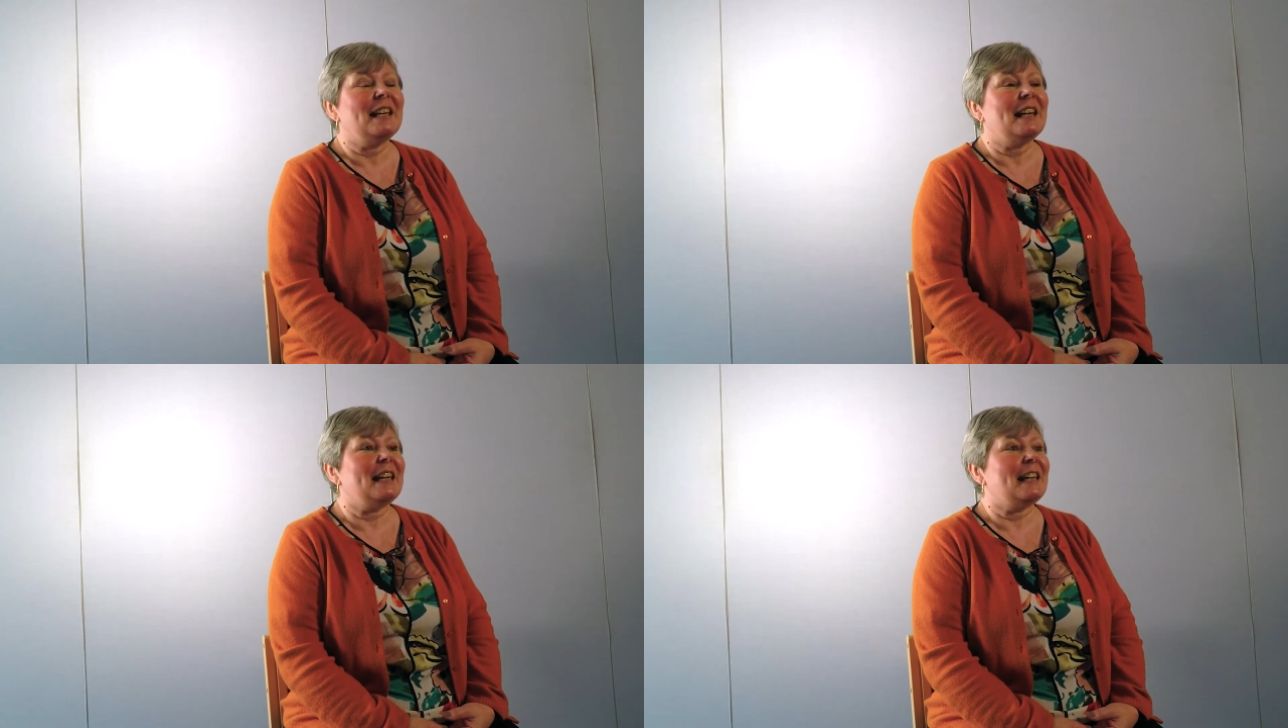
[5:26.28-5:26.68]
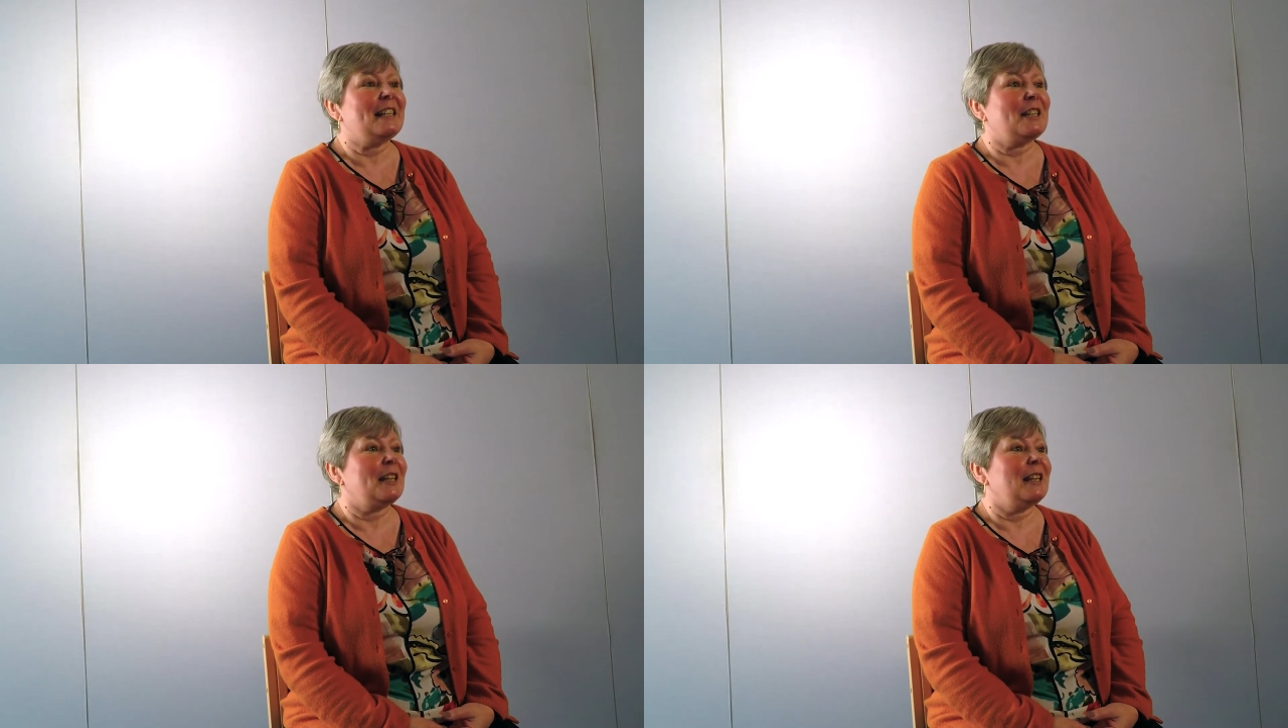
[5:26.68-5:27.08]

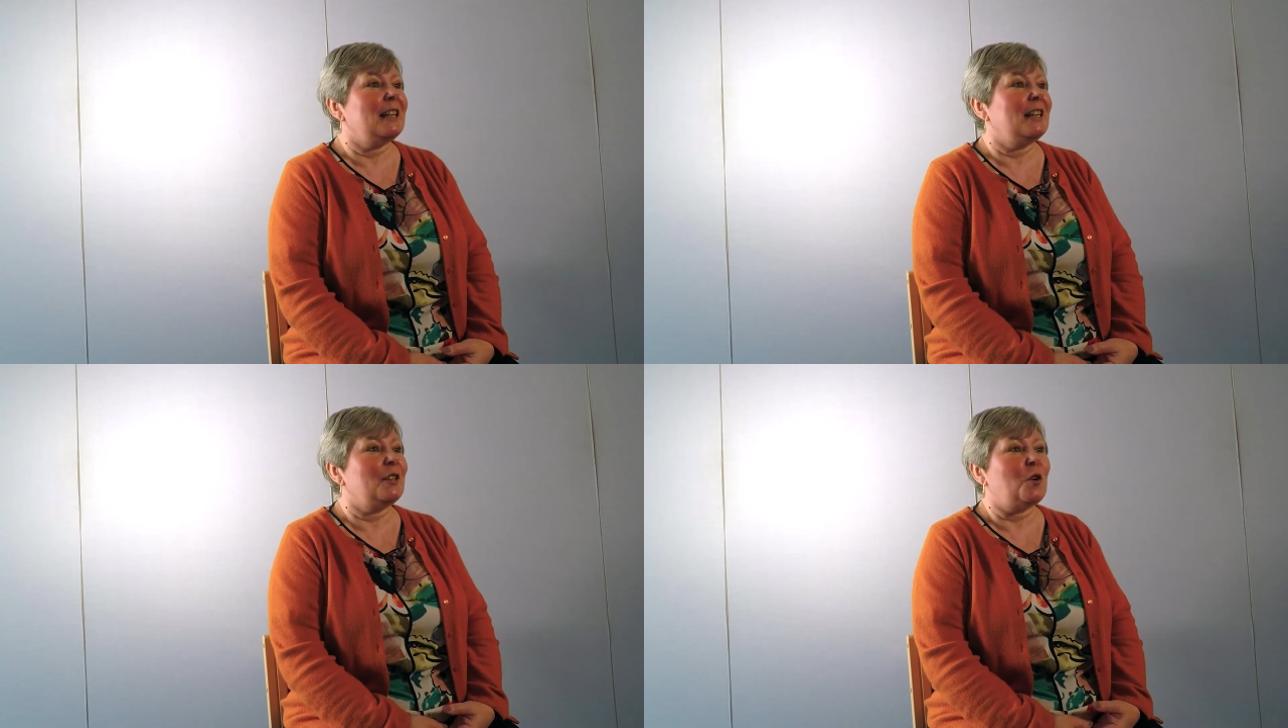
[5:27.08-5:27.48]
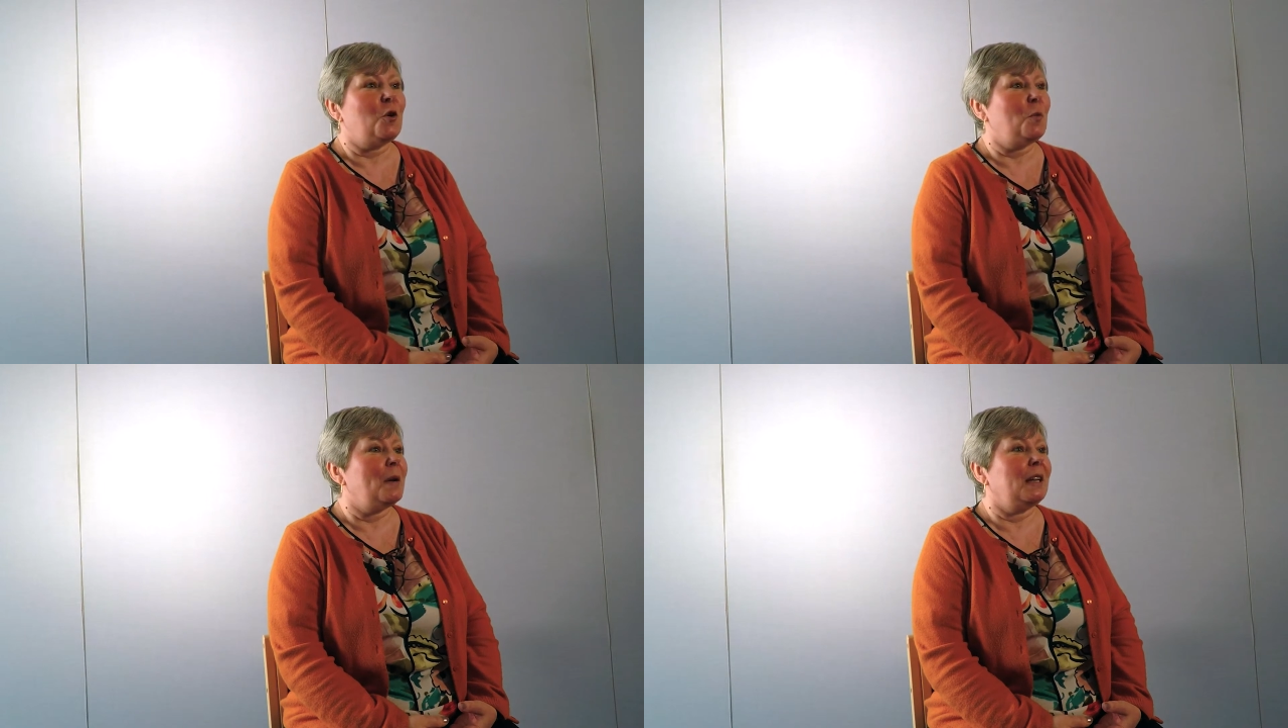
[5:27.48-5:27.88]
and the
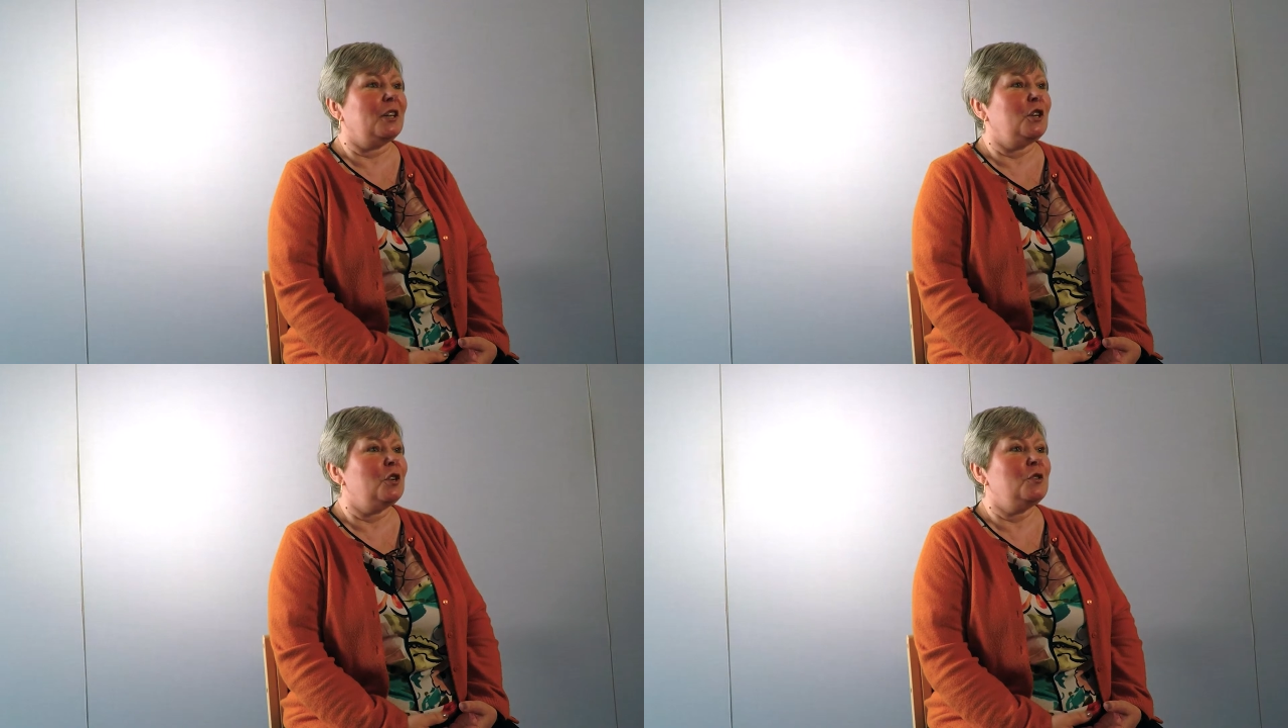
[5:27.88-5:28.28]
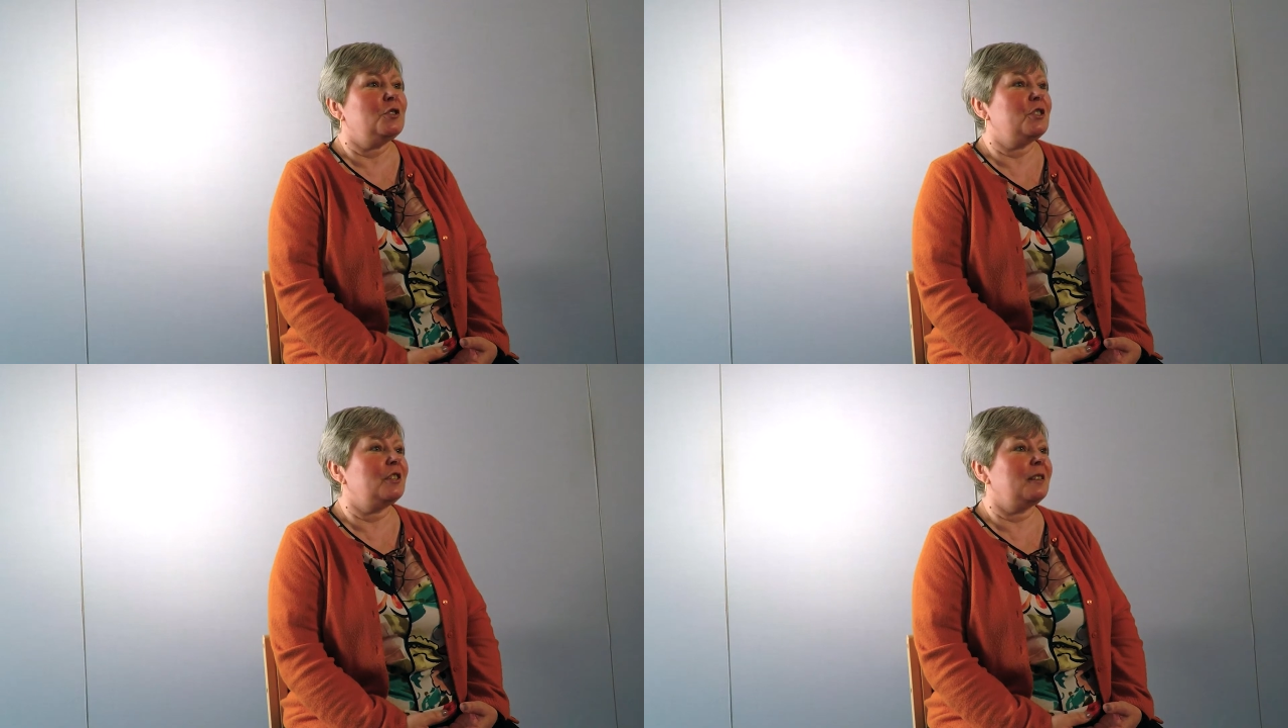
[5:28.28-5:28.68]
home made a
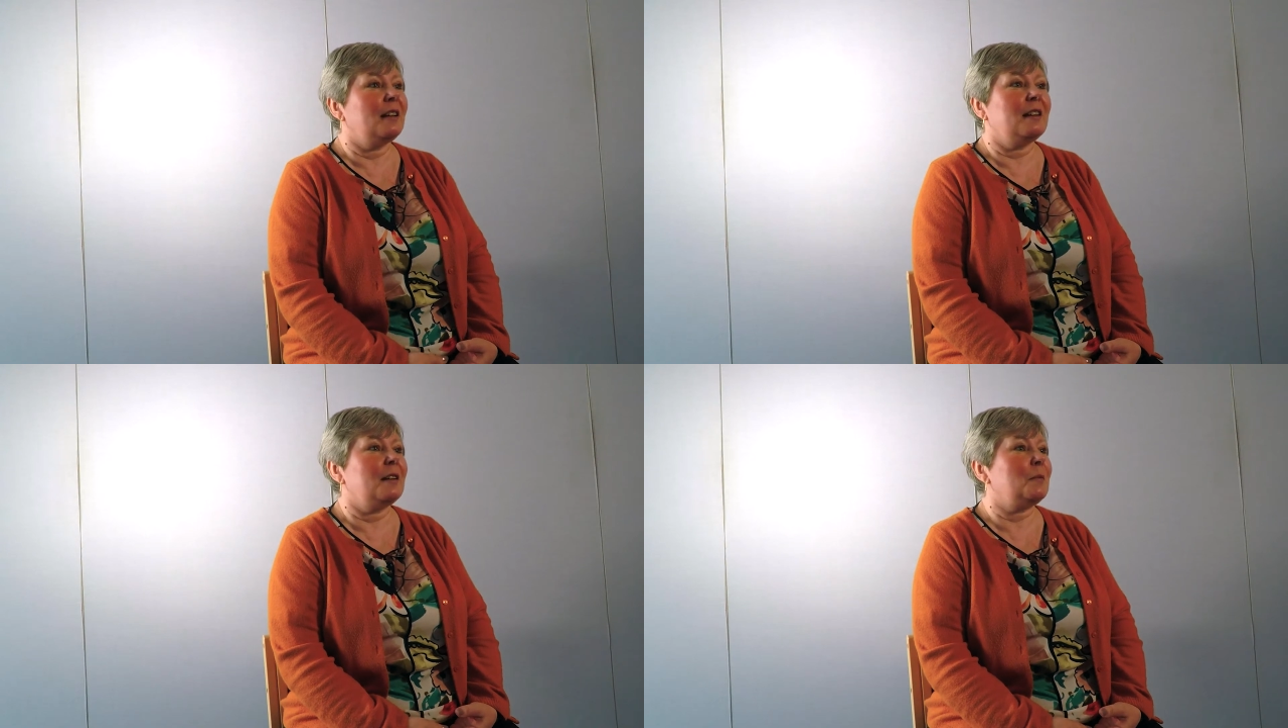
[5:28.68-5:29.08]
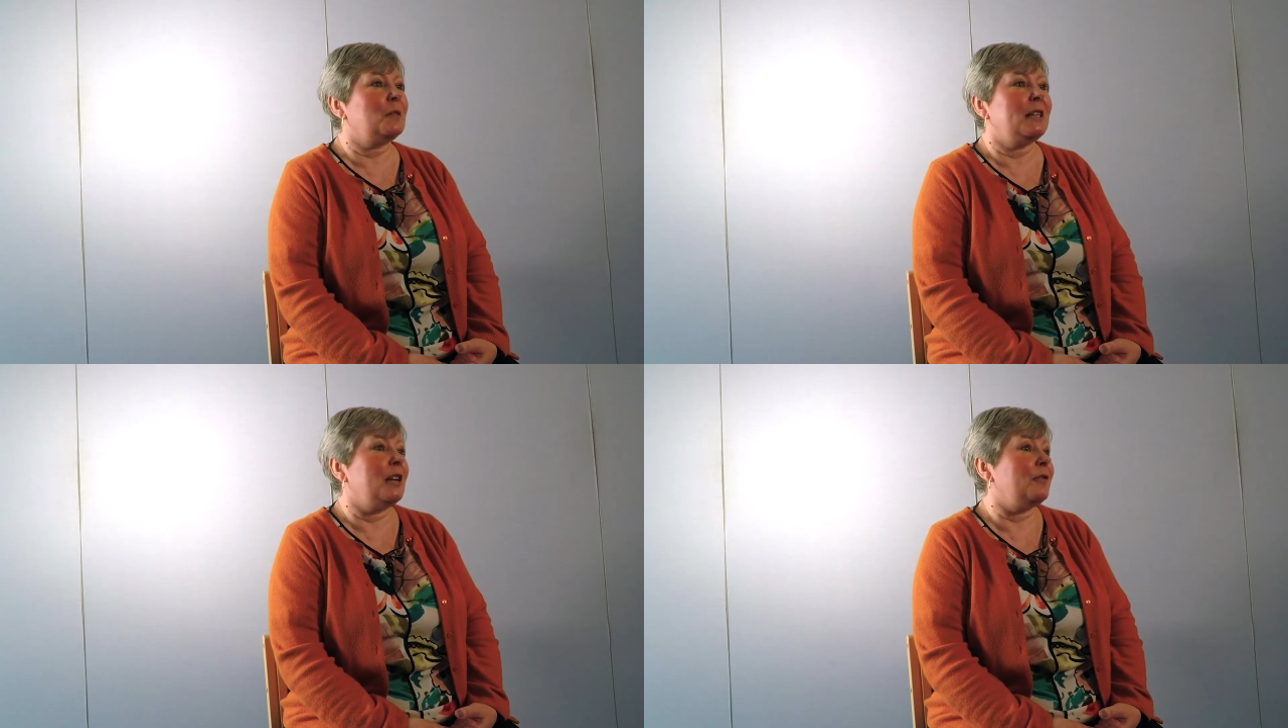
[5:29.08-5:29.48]
huge
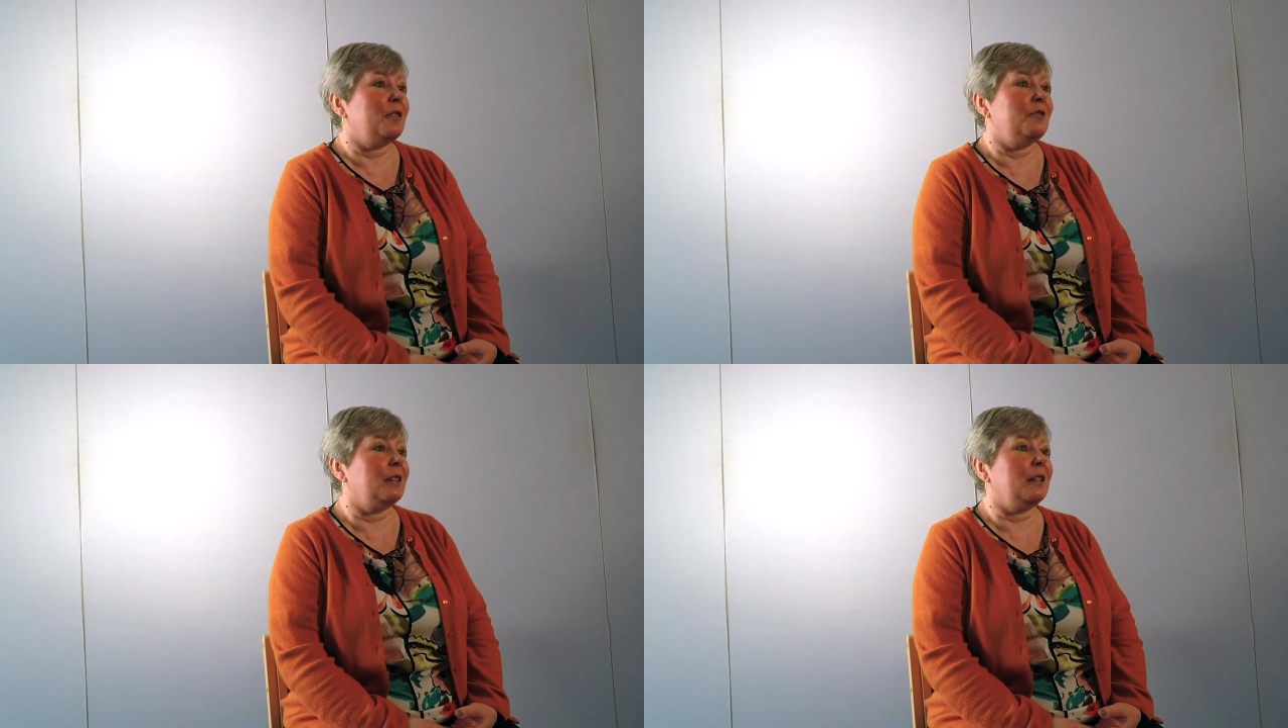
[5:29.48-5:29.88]
day of it, really.